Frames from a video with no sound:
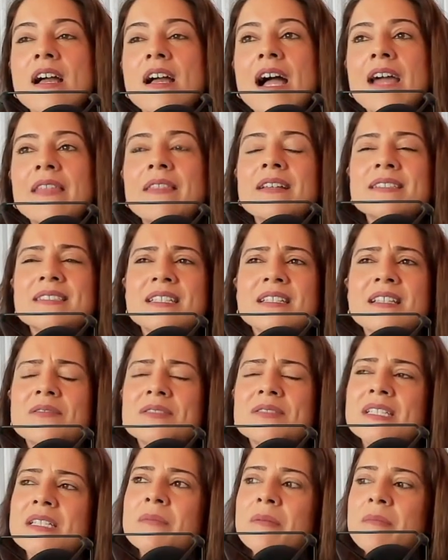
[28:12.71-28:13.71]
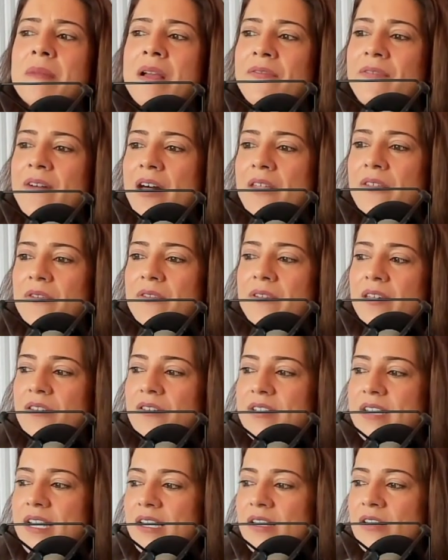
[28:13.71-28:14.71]
I was thinking about my father the
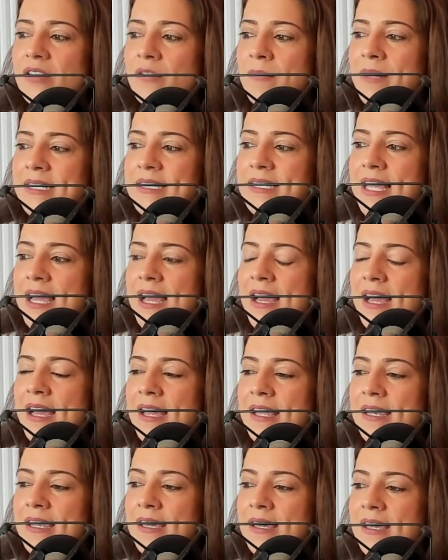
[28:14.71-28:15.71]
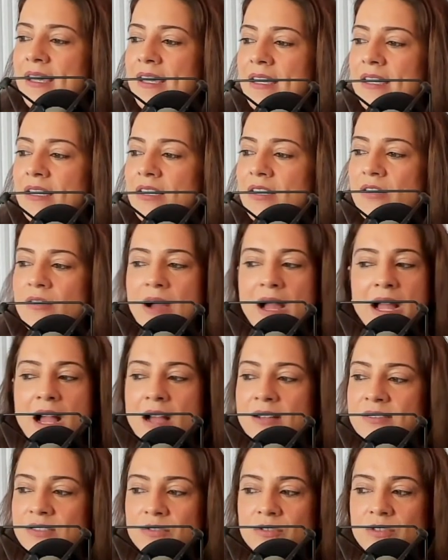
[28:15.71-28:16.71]
other day. My dad,
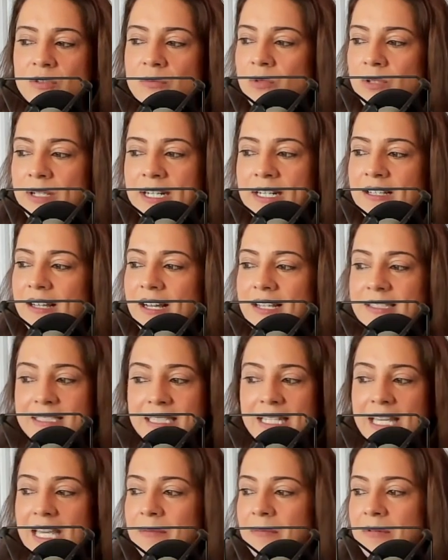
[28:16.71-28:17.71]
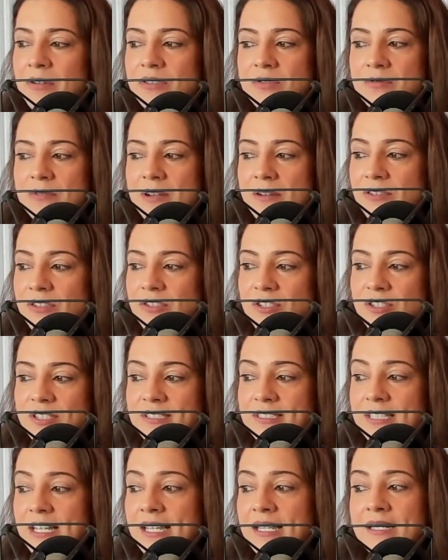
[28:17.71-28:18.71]
I also grew up working class. They came here as
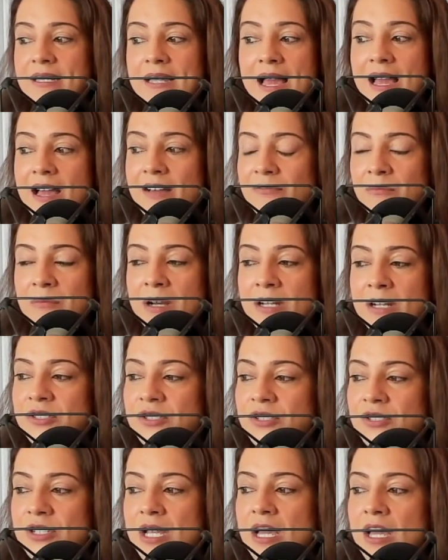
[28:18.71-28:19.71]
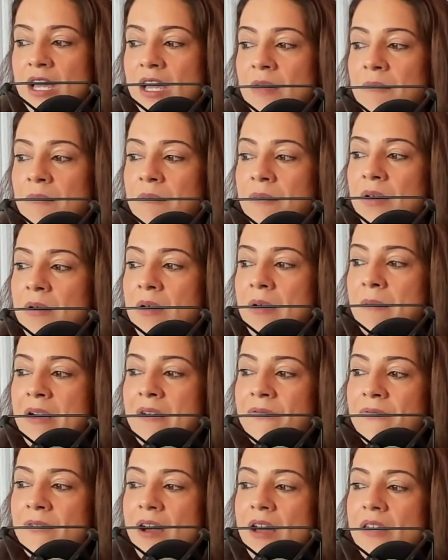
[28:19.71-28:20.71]
refugees. I didn't have much. But my
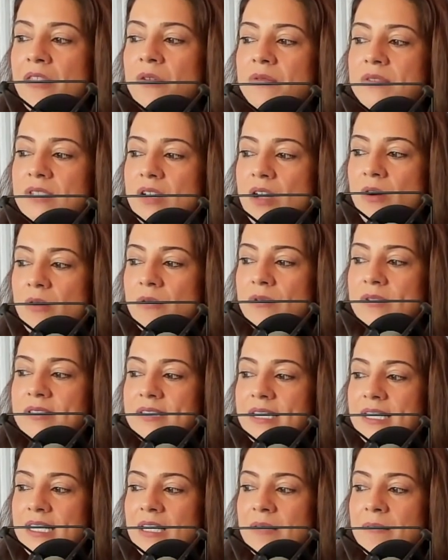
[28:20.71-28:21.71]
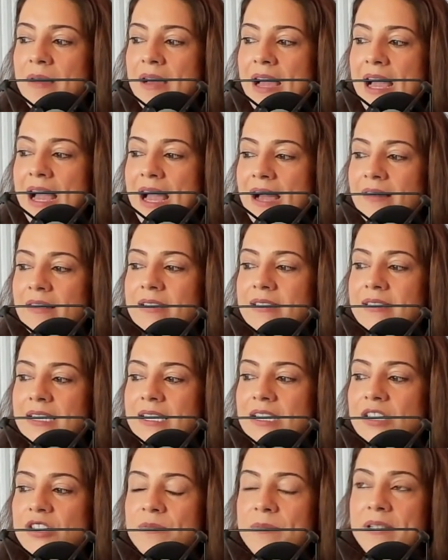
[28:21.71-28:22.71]
father was always thinking about how to
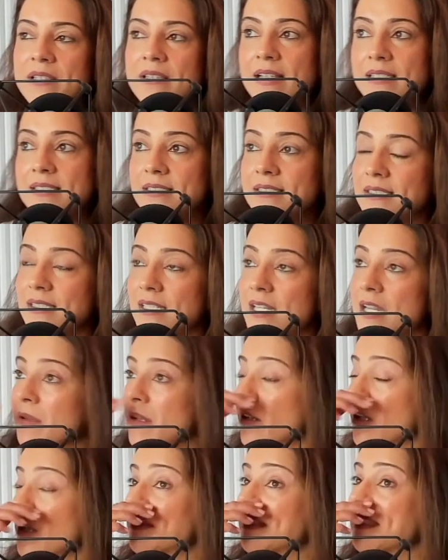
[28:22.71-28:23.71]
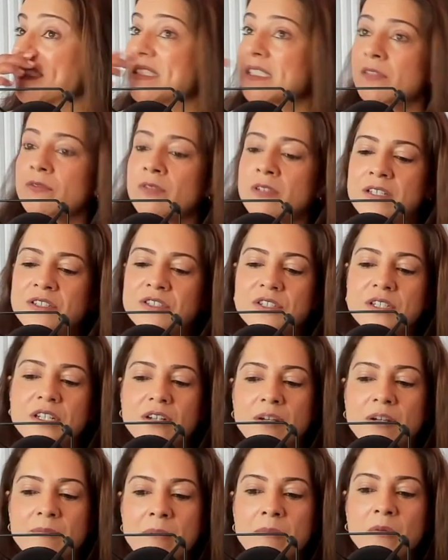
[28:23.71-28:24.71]
teach me lessons. And he was a civil
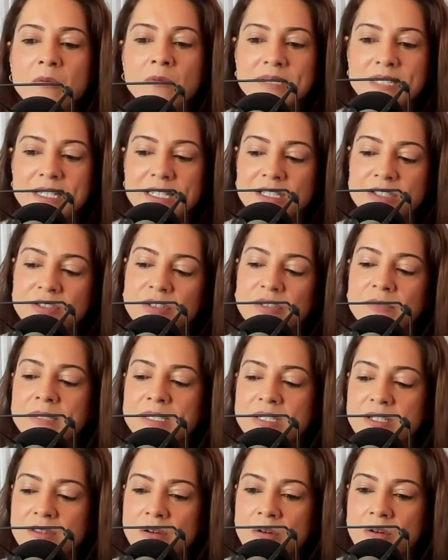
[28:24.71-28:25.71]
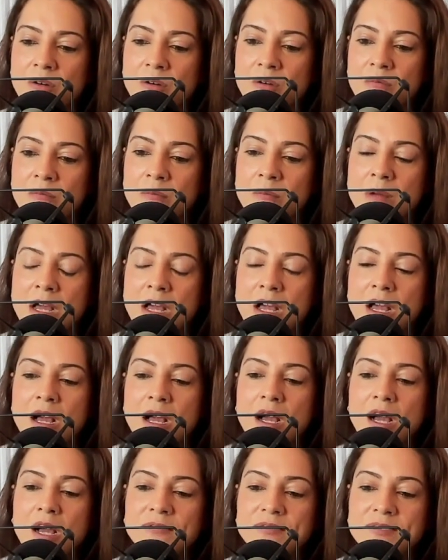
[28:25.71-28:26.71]
engineer. I remember one day he took me to the home
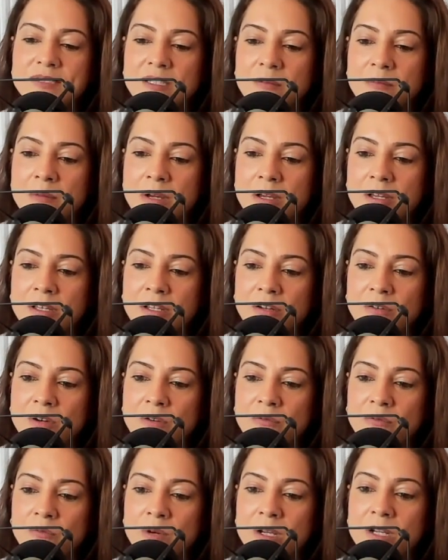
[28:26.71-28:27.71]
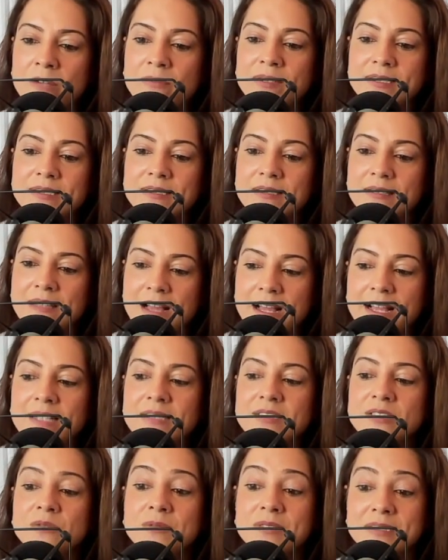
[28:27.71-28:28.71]
of of one of his
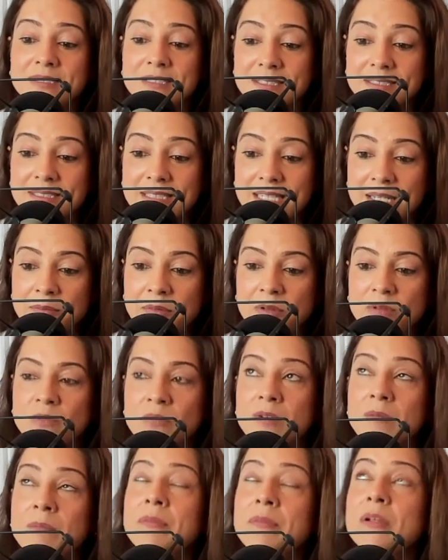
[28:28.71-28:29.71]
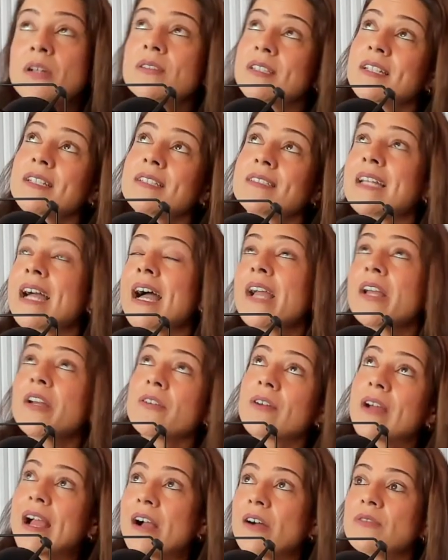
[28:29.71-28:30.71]
clients who was disabled, who had built an
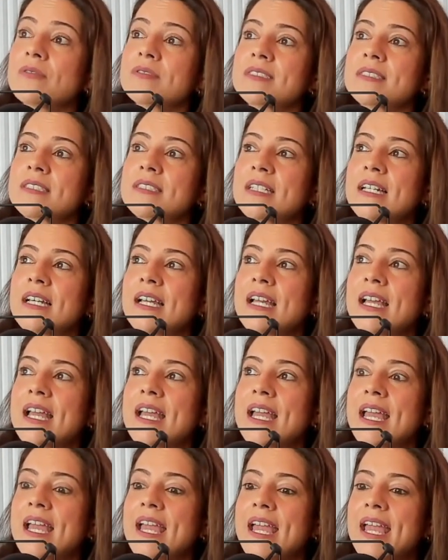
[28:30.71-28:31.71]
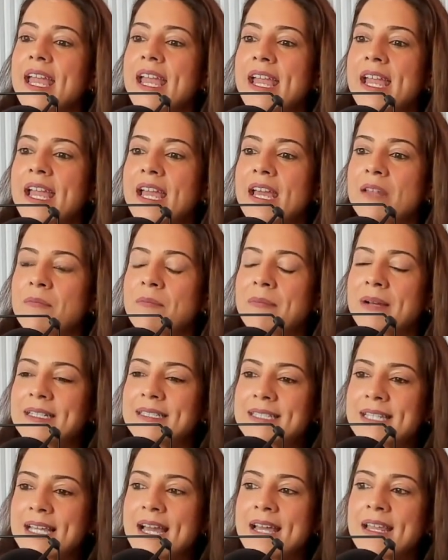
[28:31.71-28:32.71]
entire house. And my
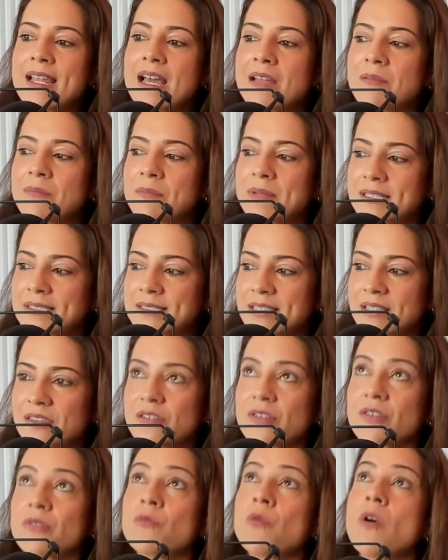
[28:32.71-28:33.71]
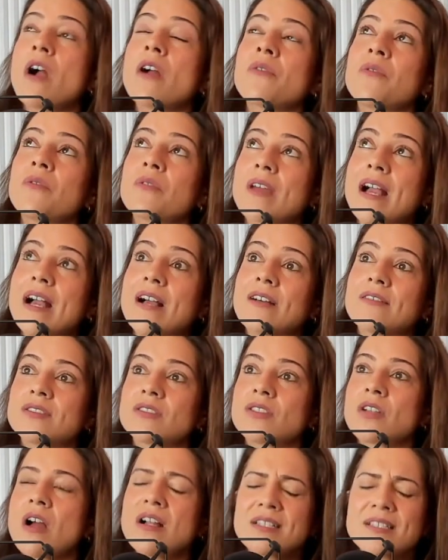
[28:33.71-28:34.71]
dad had me sit there, walk through the house,
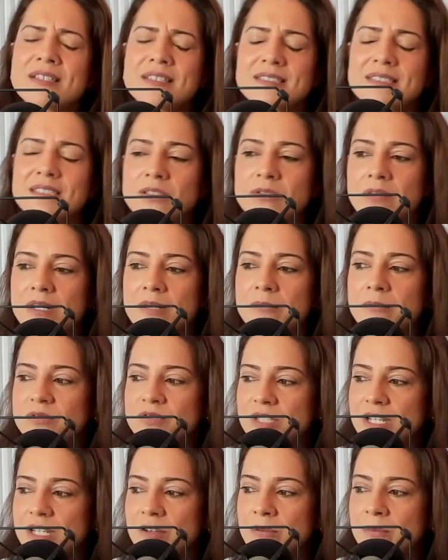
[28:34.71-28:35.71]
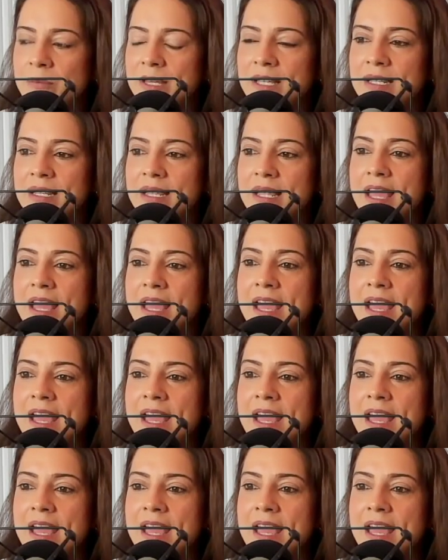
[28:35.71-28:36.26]
talk to this incredible gentleman.